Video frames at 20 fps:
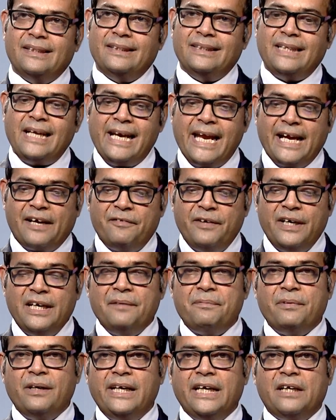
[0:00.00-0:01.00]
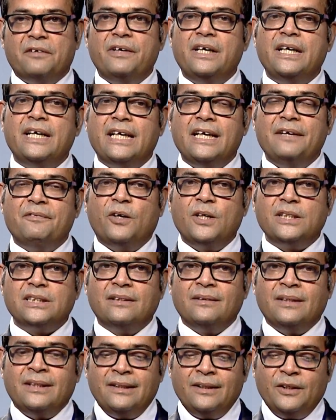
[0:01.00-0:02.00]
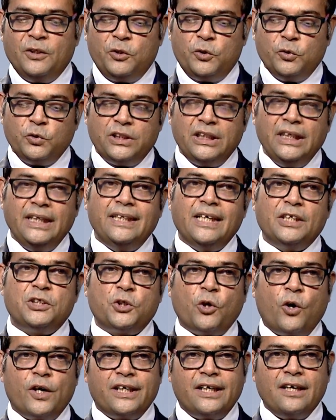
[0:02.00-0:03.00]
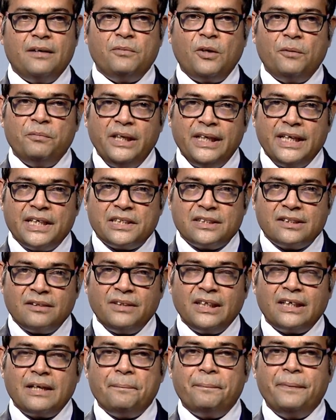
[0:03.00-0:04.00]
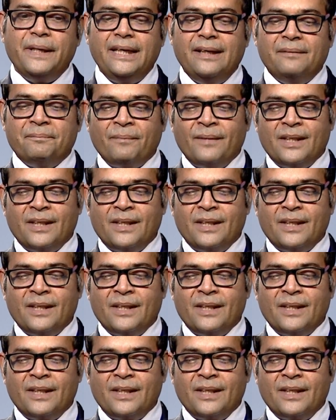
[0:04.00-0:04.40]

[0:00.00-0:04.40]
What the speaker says: the liquidity was to see the short-term obligations of the company.